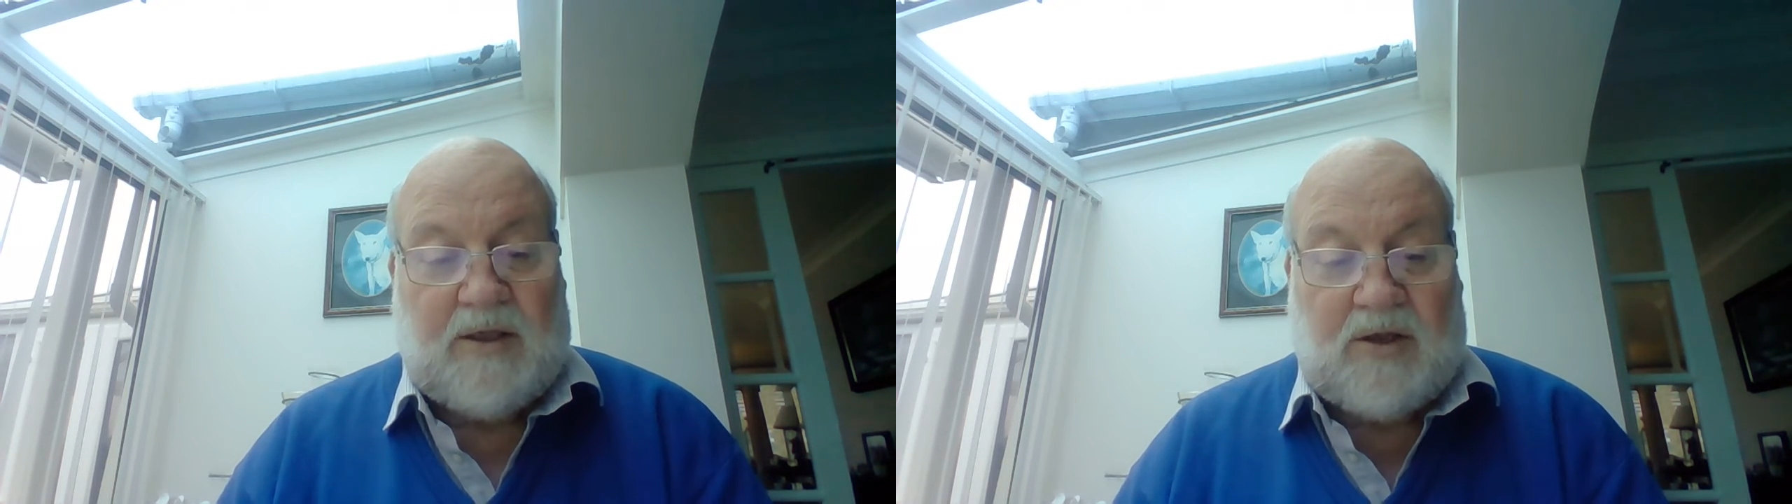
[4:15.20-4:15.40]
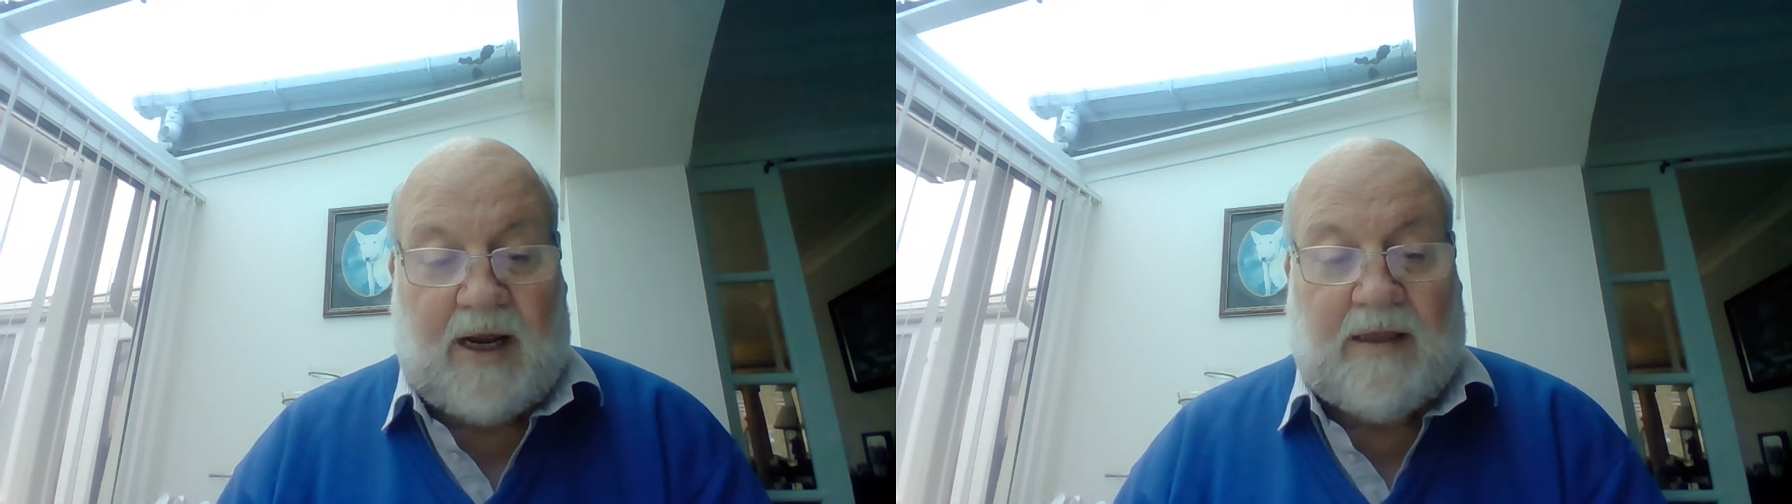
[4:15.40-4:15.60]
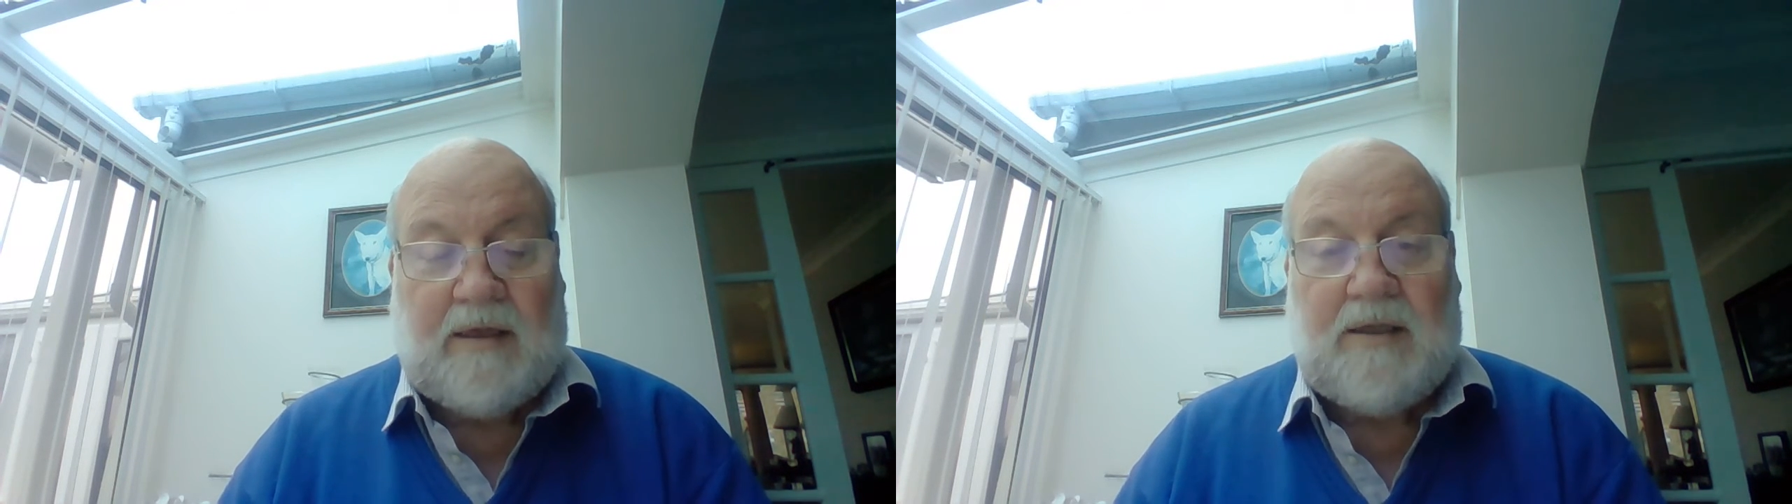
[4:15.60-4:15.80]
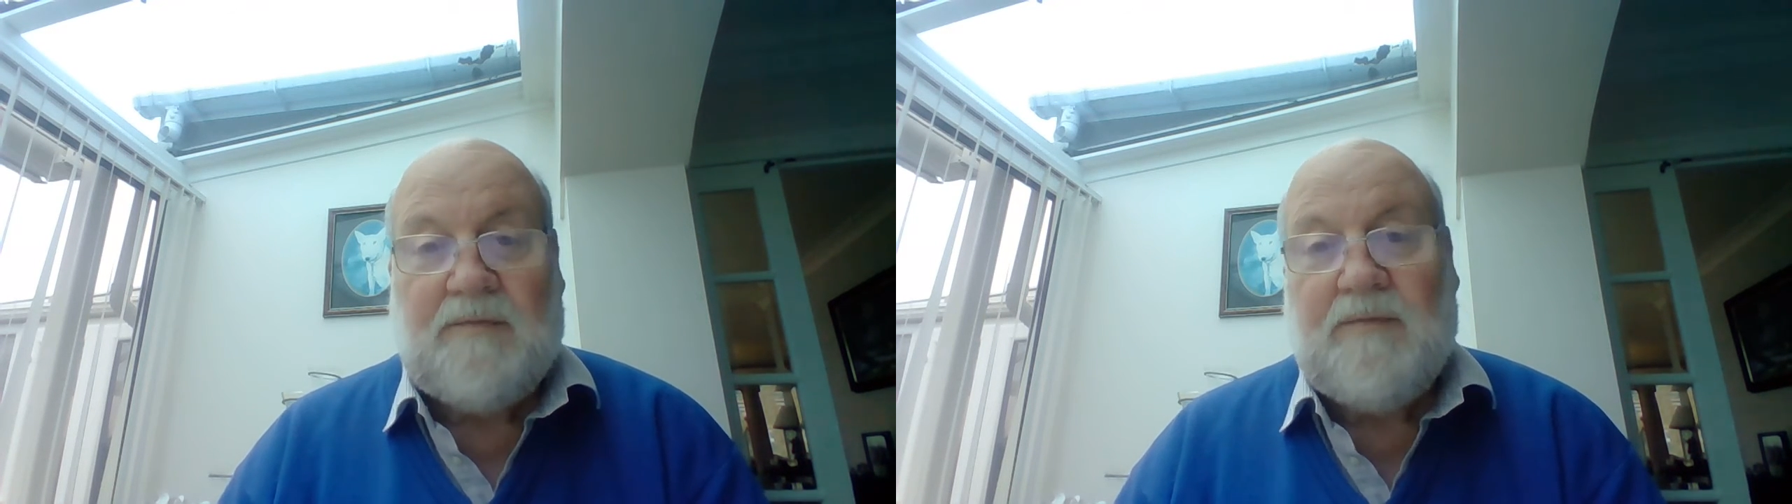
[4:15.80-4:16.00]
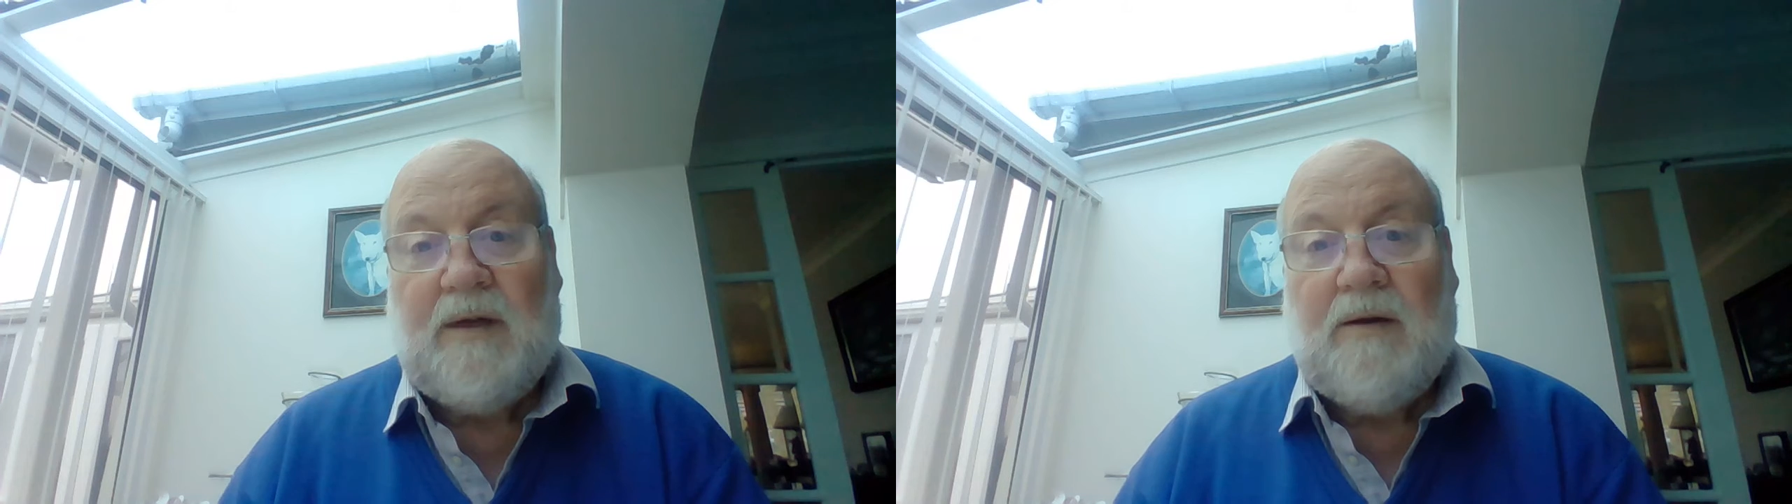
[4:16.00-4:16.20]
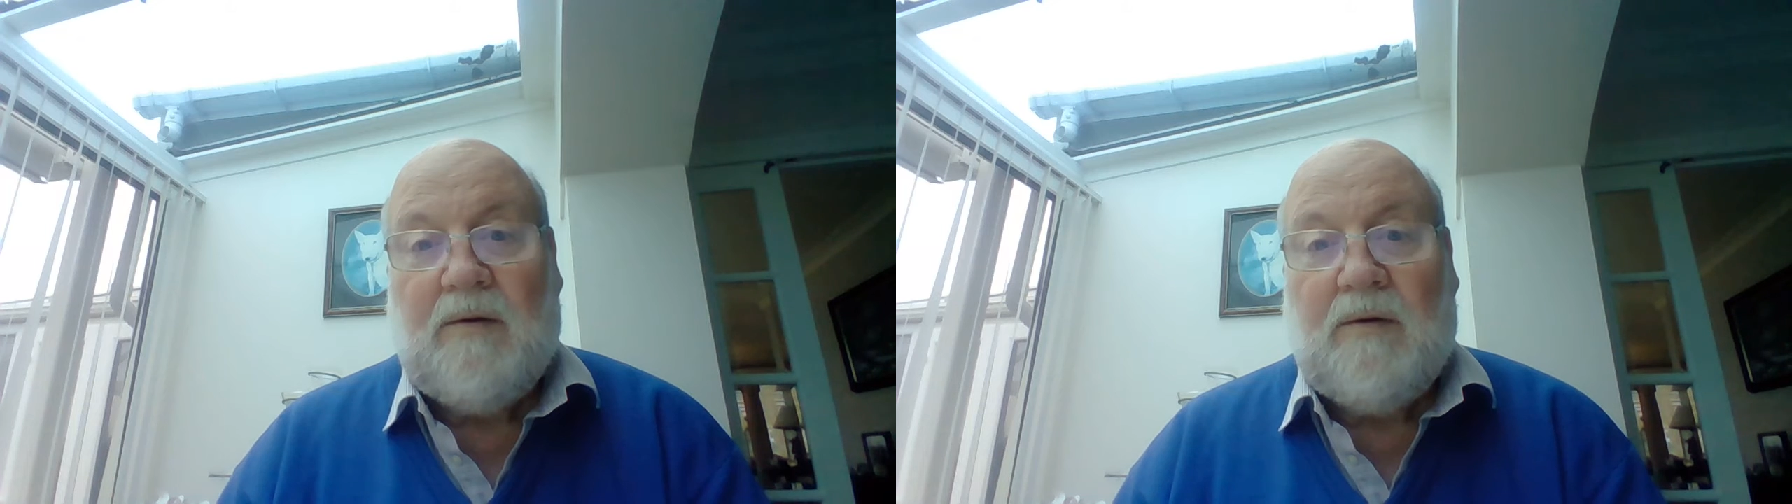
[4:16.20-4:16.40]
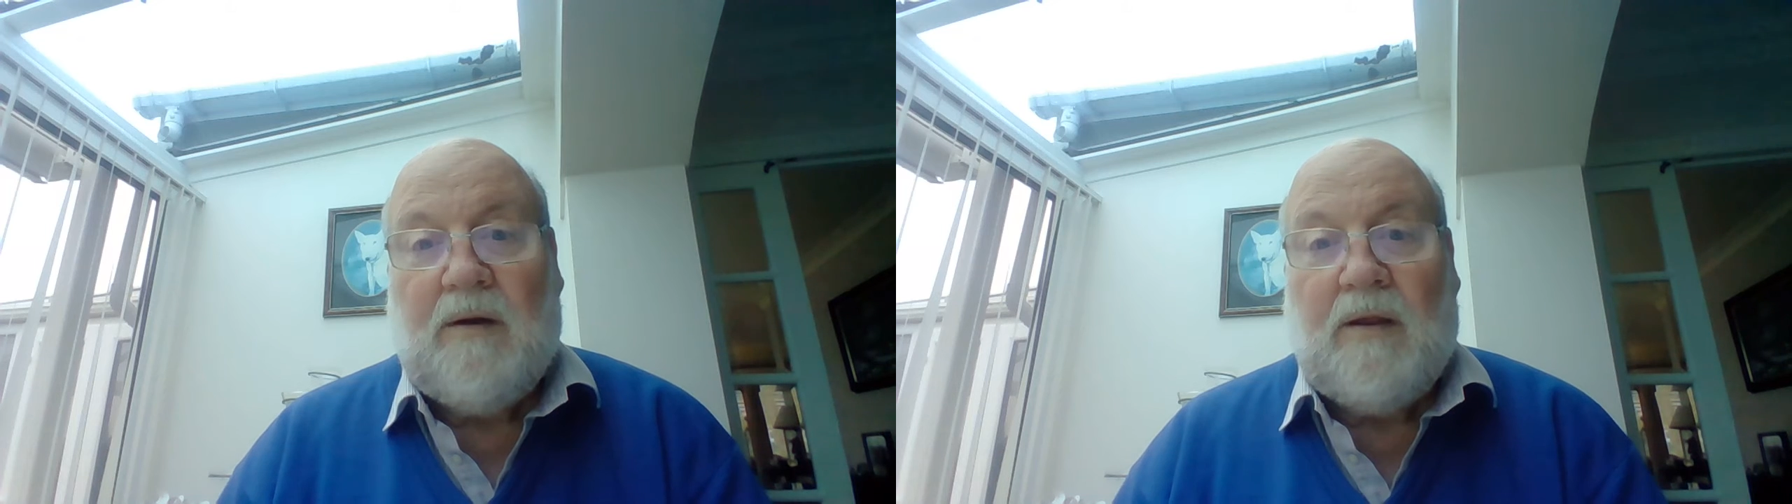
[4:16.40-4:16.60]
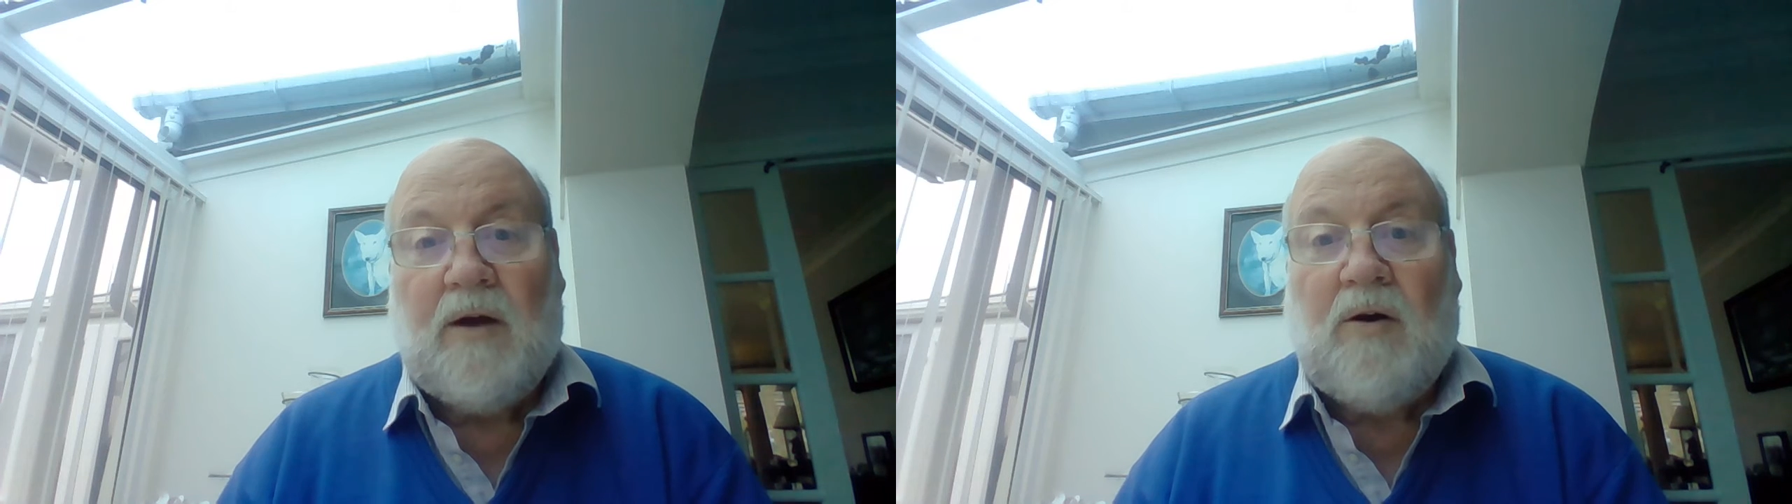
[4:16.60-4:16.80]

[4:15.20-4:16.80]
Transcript: strengths: the